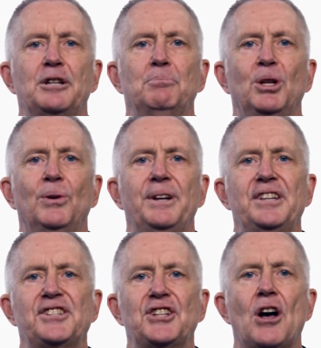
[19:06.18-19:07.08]
that employee
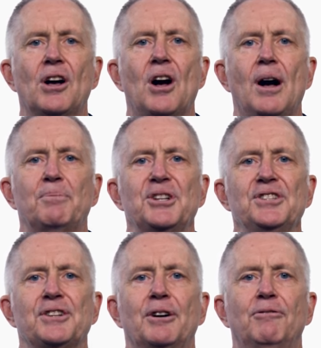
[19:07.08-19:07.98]
stock
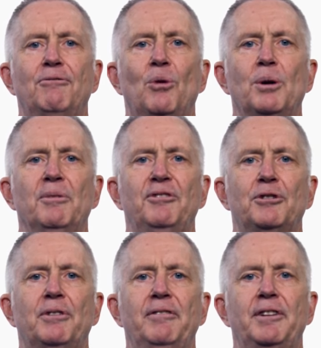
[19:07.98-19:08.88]
options are a form of
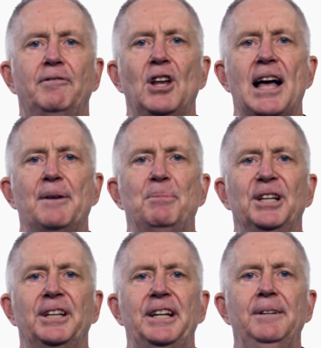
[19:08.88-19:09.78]
derivative
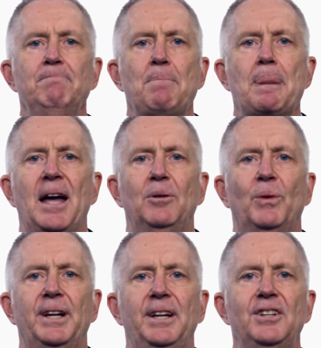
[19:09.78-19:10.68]
liability and
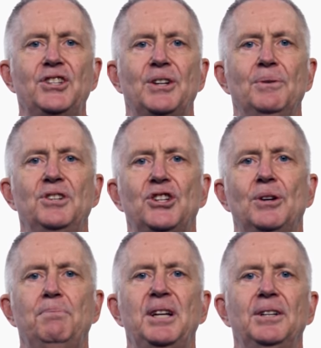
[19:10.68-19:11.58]
when issued
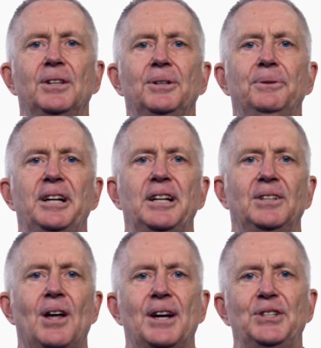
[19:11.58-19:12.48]
should be included in
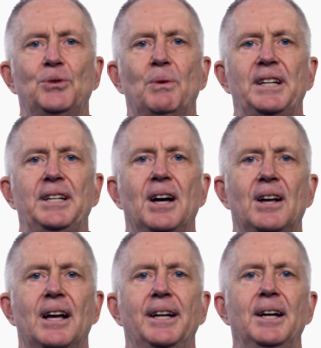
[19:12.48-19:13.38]
line
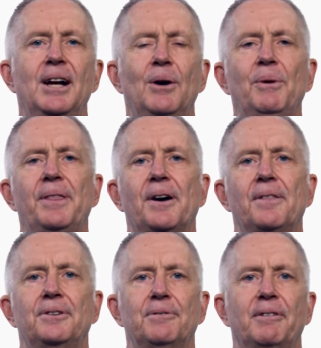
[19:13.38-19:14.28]
29 with
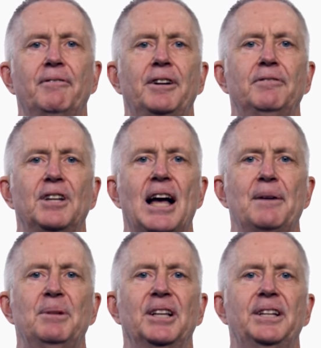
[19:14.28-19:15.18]
other derivative
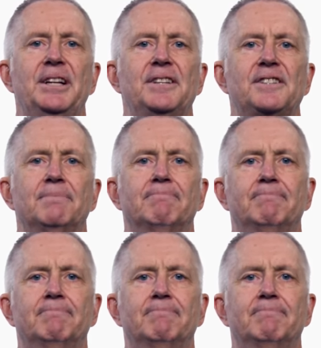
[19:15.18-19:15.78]
liabilities.